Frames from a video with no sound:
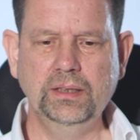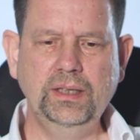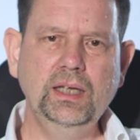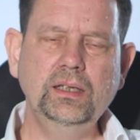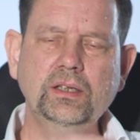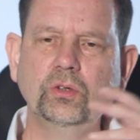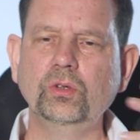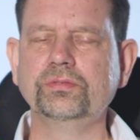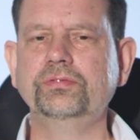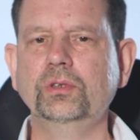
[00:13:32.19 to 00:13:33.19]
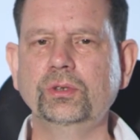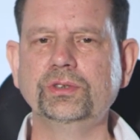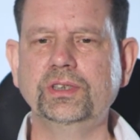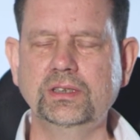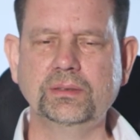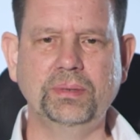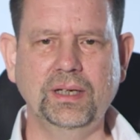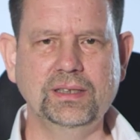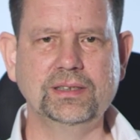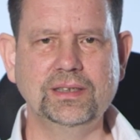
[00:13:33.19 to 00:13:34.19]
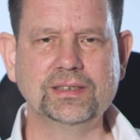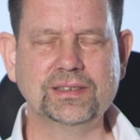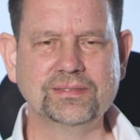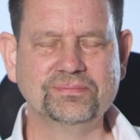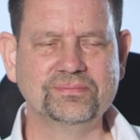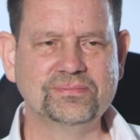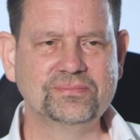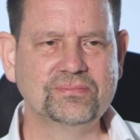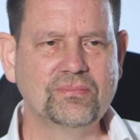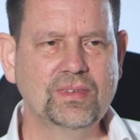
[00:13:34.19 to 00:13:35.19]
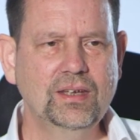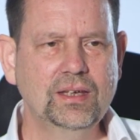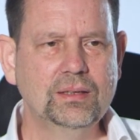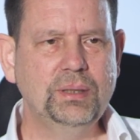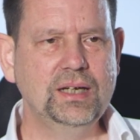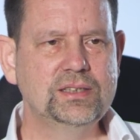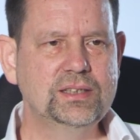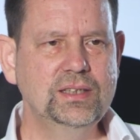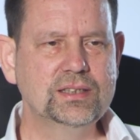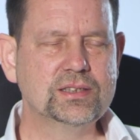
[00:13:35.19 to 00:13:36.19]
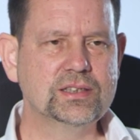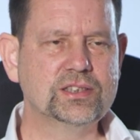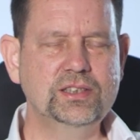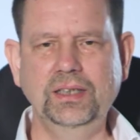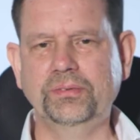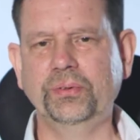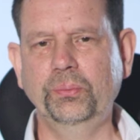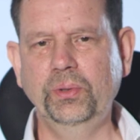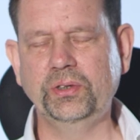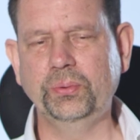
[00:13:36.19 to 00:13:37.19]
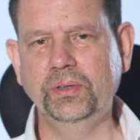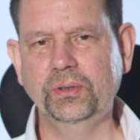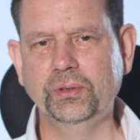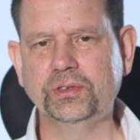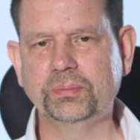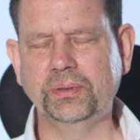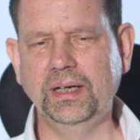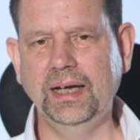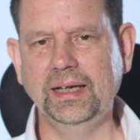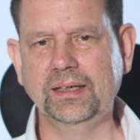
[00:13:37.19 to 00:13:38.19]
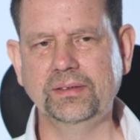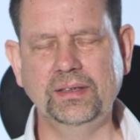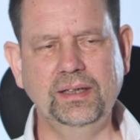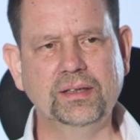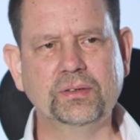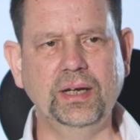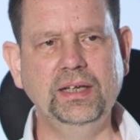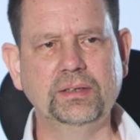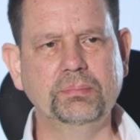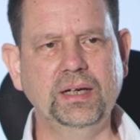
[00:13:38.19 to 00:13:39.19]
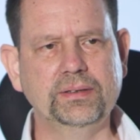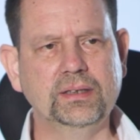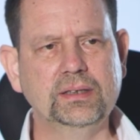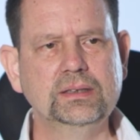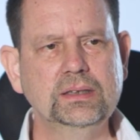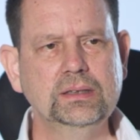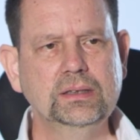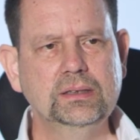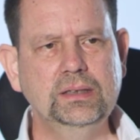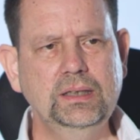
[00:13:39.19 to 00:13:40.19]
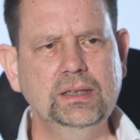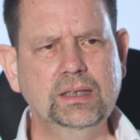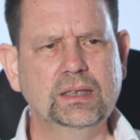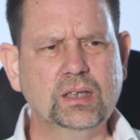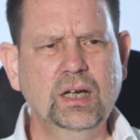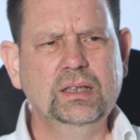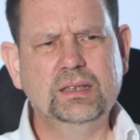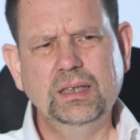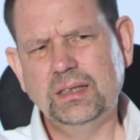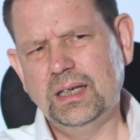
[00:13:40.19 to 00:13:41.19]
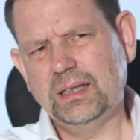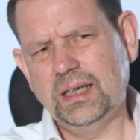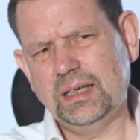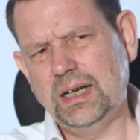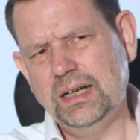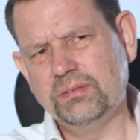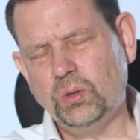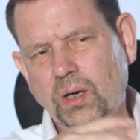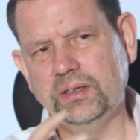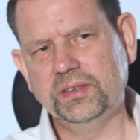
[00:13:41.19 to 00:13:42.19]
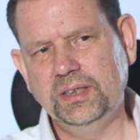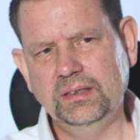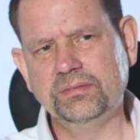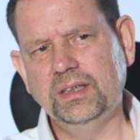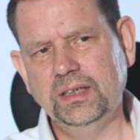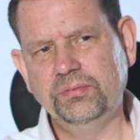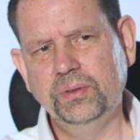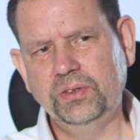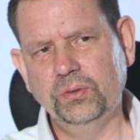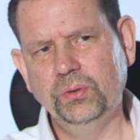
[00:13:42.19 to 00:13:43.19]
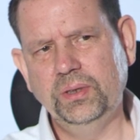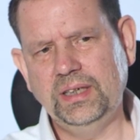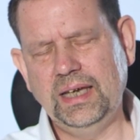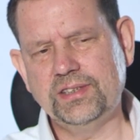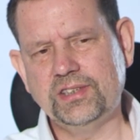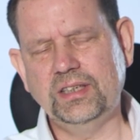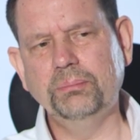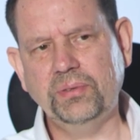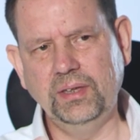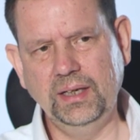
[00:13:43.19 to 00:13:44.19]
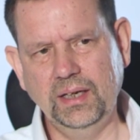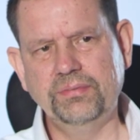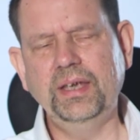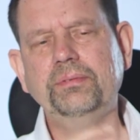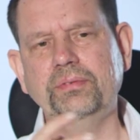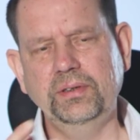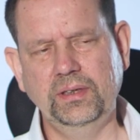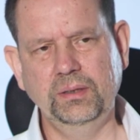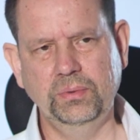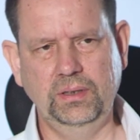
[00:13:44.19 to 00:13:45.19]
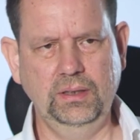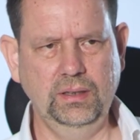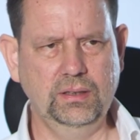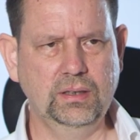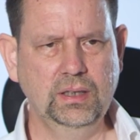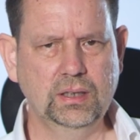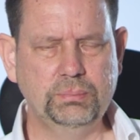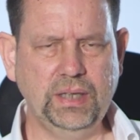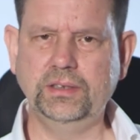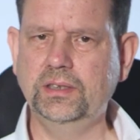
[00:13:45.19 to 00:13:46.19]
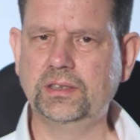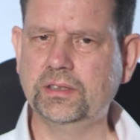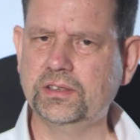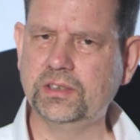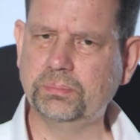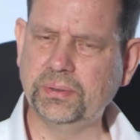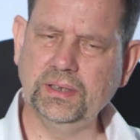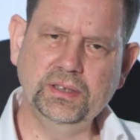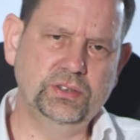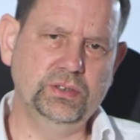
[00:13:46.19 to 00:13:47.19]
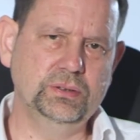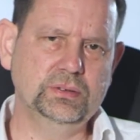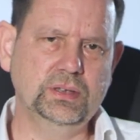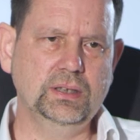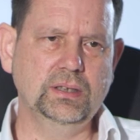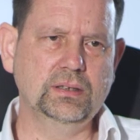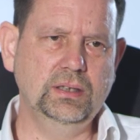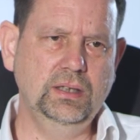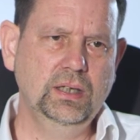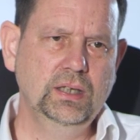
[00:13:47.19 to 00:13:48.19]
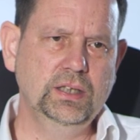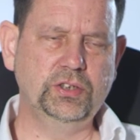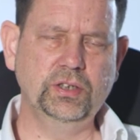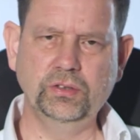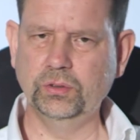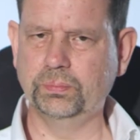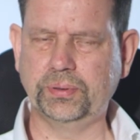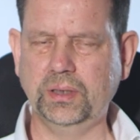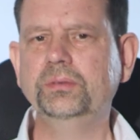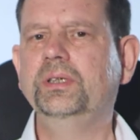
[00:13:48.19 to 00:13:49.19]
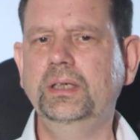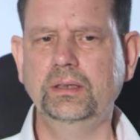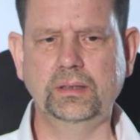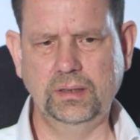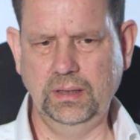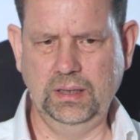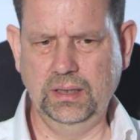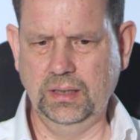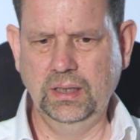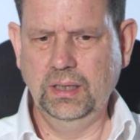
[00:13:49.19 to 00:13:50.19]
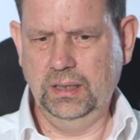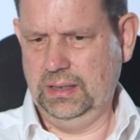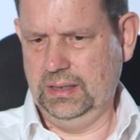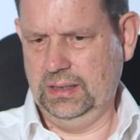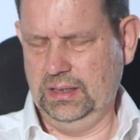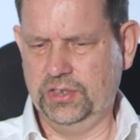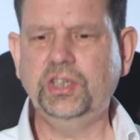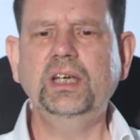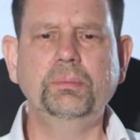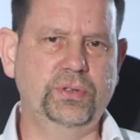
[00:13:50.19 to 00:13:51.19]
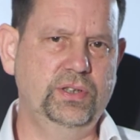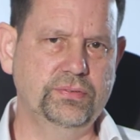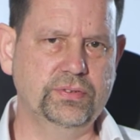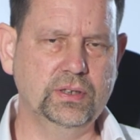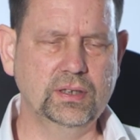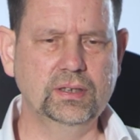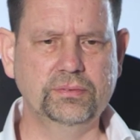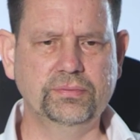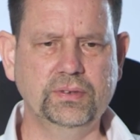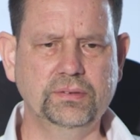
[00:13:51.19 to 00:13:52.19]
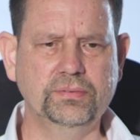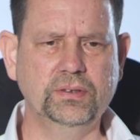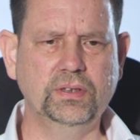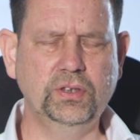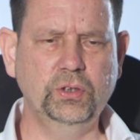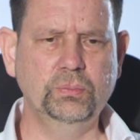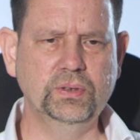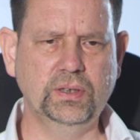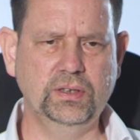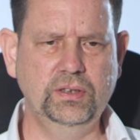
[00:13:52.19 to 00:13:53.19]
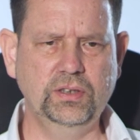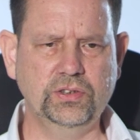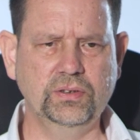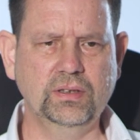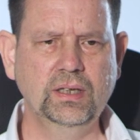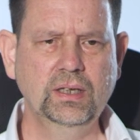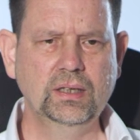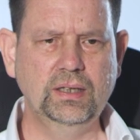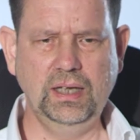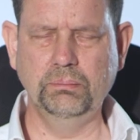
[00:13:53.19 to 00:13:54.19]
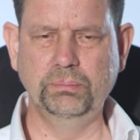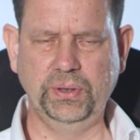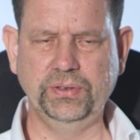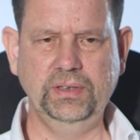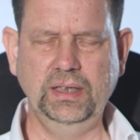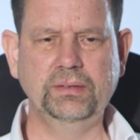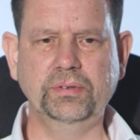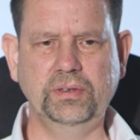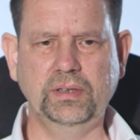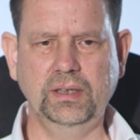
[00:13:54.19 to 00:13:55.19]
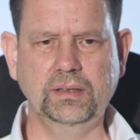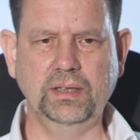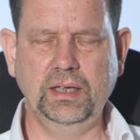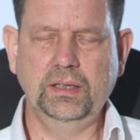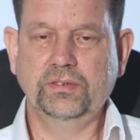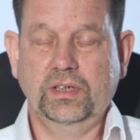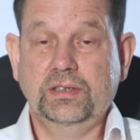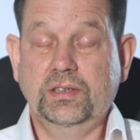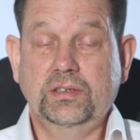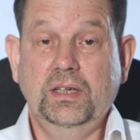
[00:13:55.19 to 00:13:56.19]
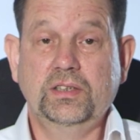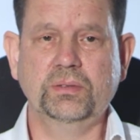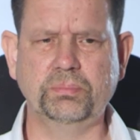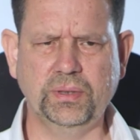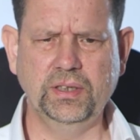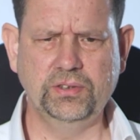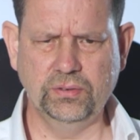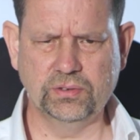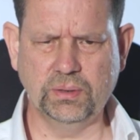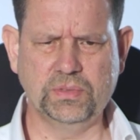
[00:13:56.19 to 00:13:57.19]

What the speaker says: And then it all falls into Pisces. Pisces, the sea from which we all sprang, the great mother, that kind of quality of life which always has something of everything within it. Pisces can surprise you. They are the eternal protean, a shapeshifter of the human condition. They embody everything. They can, as I say, surprise you.